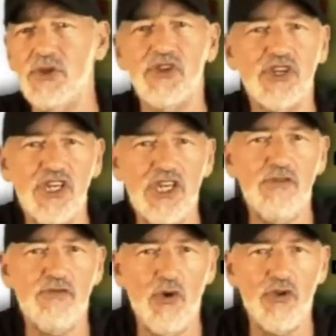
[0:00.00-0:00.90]
But the
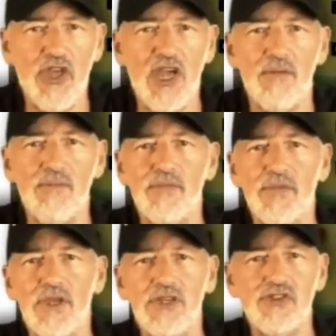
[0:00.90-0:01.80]
key for them
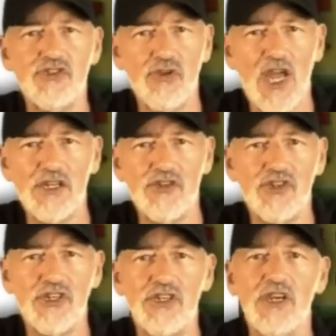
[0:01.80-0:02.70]
is
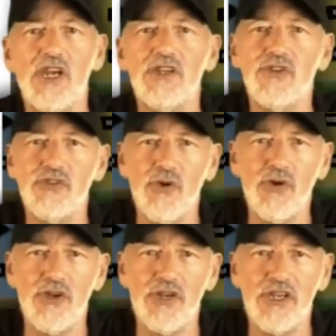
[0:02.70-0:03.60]
strategy and
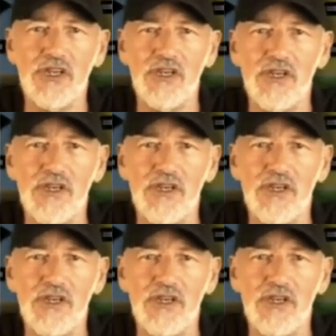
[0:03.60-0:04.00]
authority.